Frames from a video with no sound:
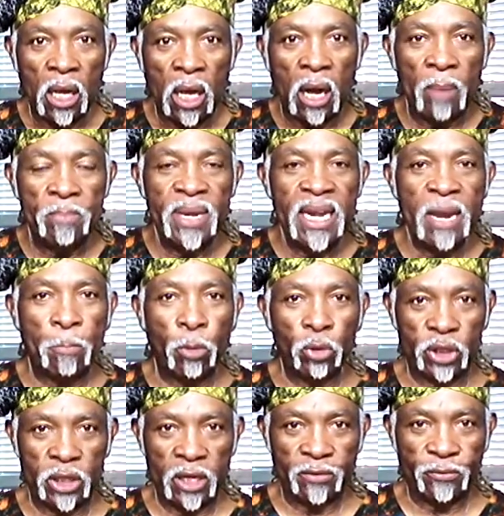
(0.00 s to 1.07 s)

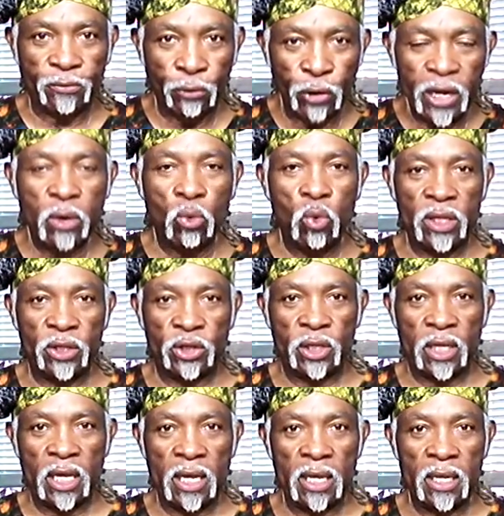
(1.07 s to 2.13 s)
omnipotent
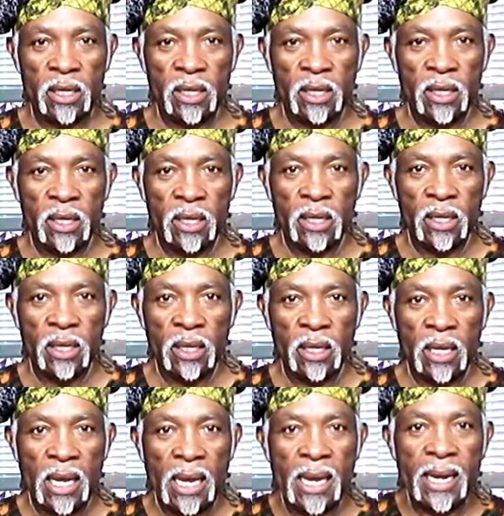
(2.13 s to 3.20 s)
frequency
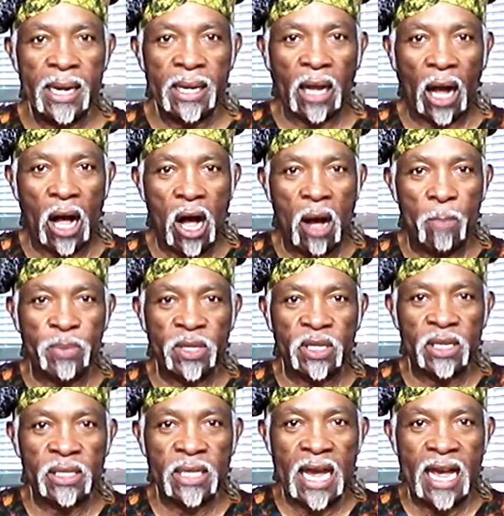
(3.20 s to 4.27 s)
It
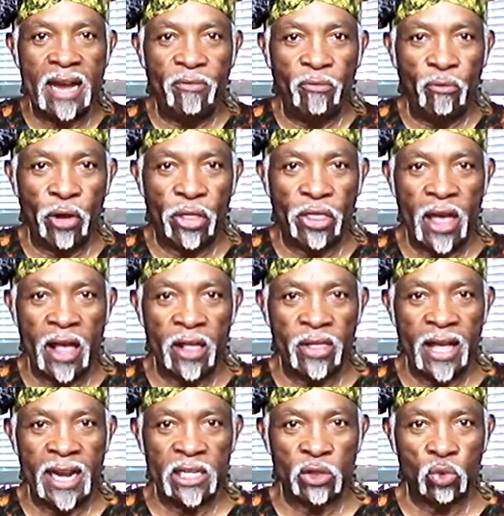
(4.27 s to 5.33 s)
encompasses everything
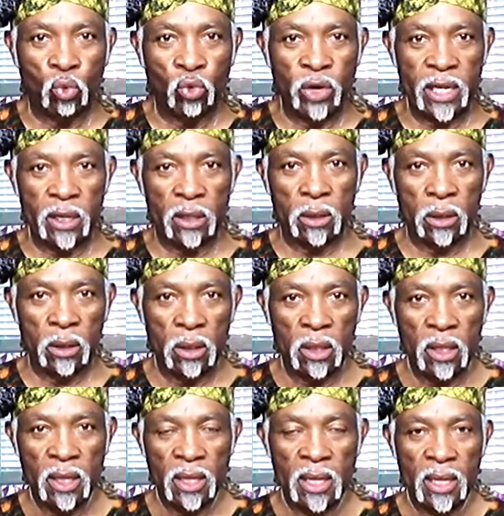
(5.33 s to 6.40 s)
that is real
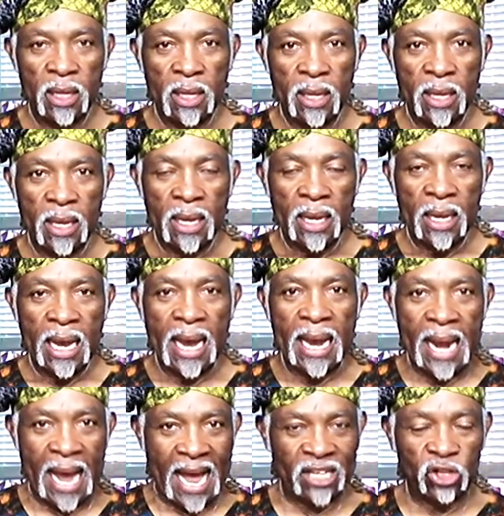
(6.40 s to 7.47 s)

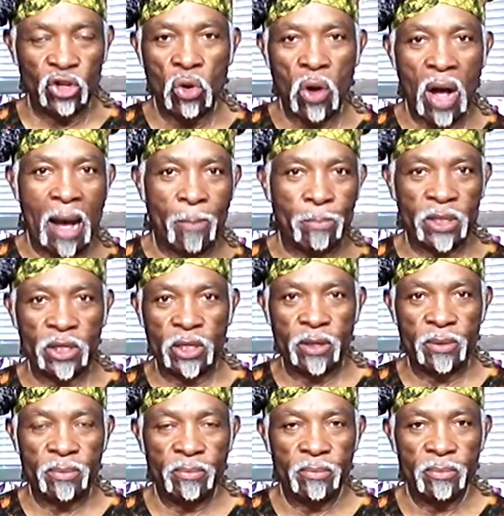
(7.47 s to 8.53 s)
and has no opposite.